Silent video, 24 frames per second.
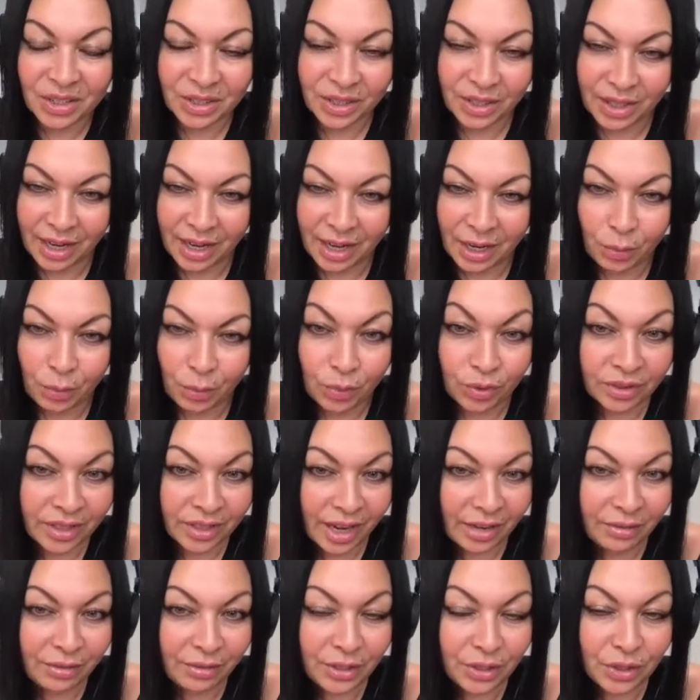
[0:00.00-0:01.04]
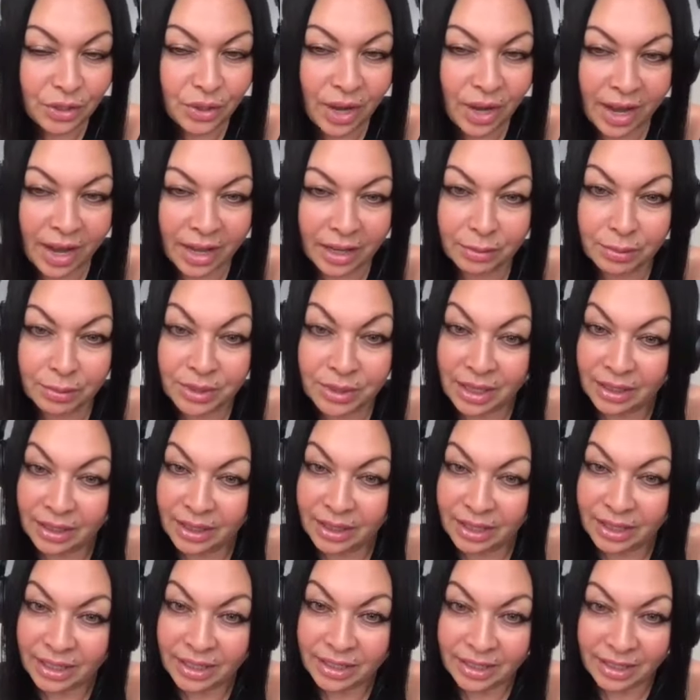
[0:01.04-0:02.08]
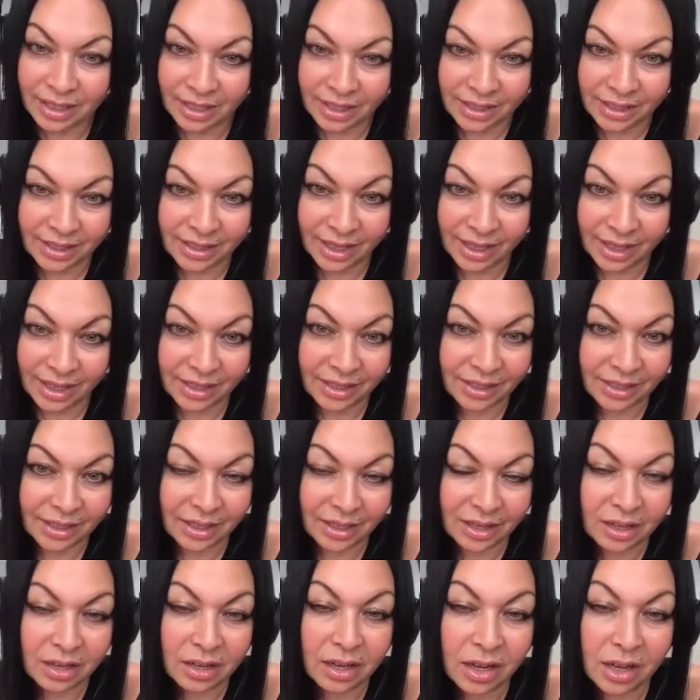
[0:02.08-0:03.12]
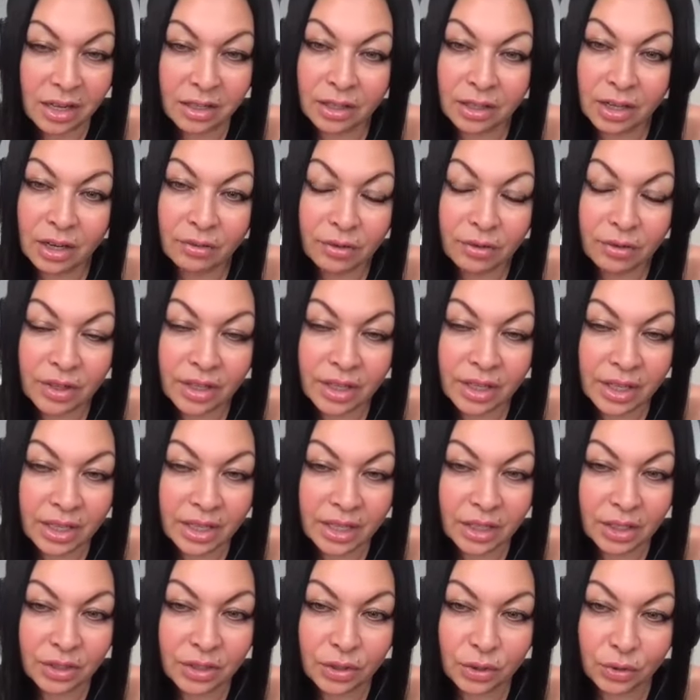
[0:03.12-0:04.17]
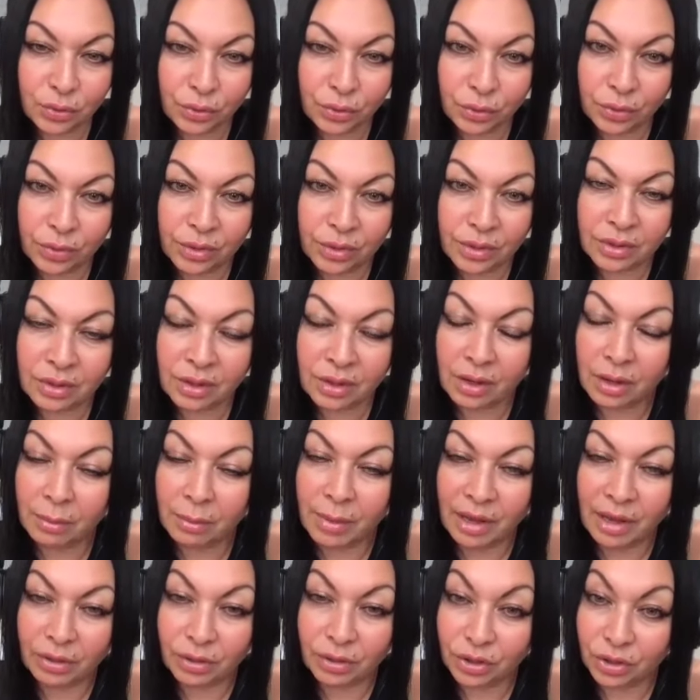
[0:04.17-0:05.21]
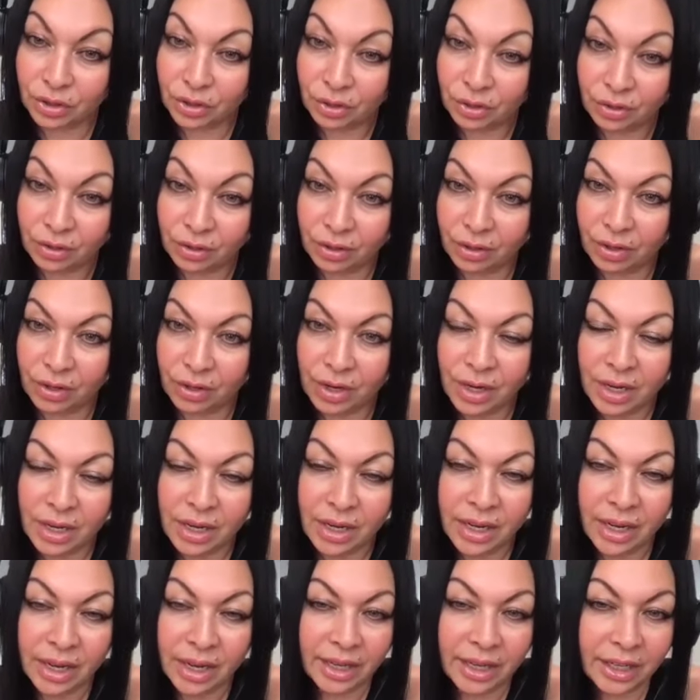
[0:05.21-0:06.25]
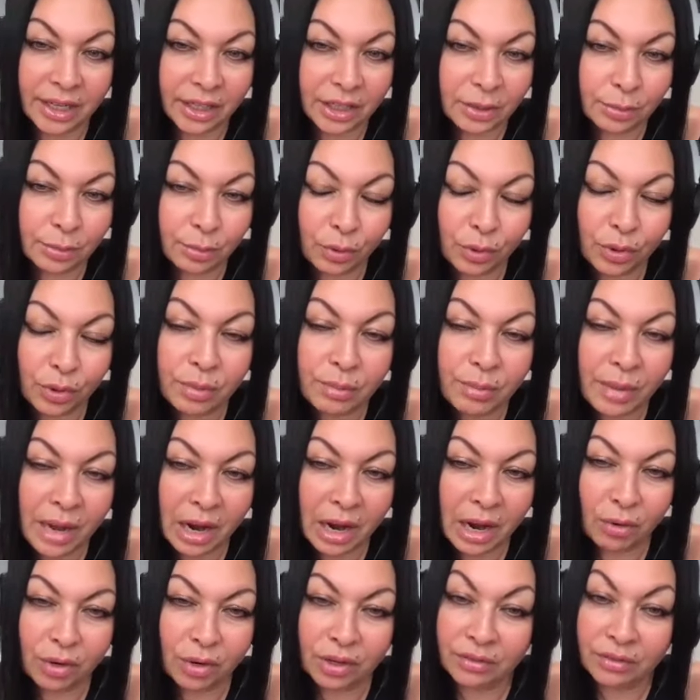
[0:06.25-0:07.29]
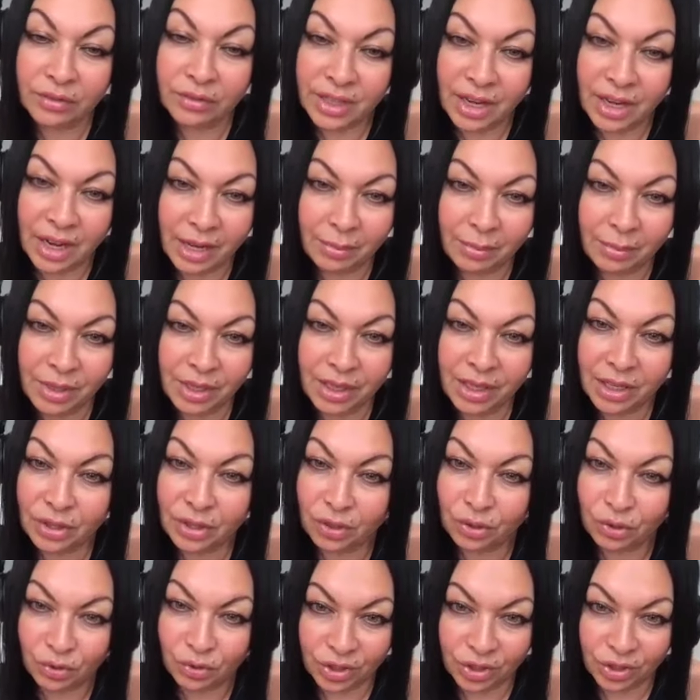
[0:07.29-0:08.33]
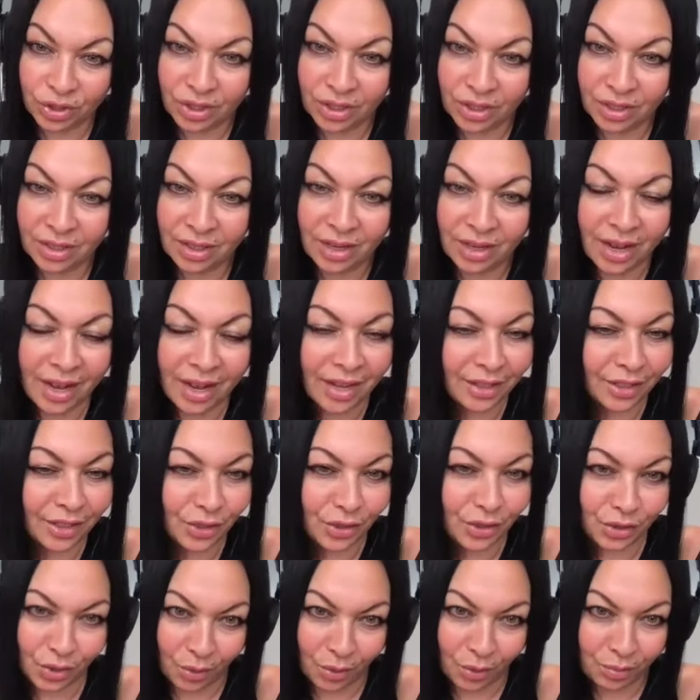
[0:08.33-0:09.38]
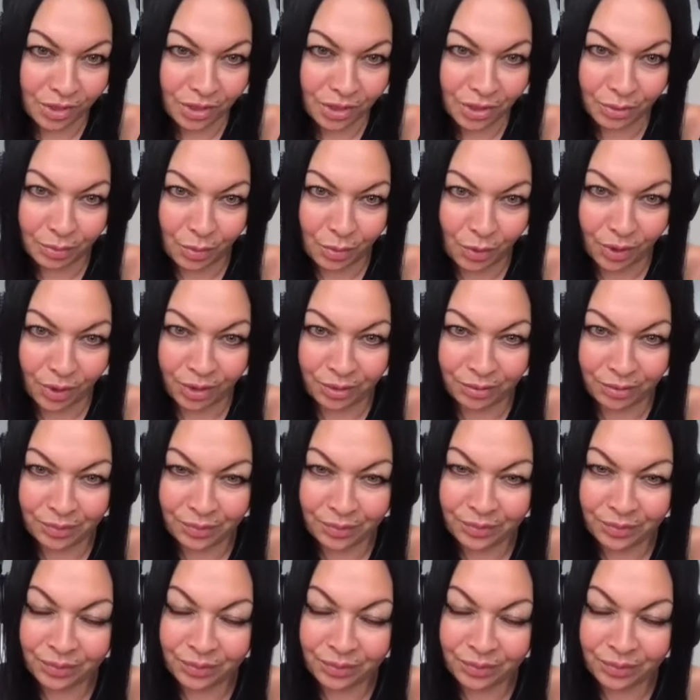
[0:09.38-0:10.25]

Today, we'll dive into Atom's latest insights, uncover the hidden truths about sugar, and explore the power of timing in nutrition and so much more.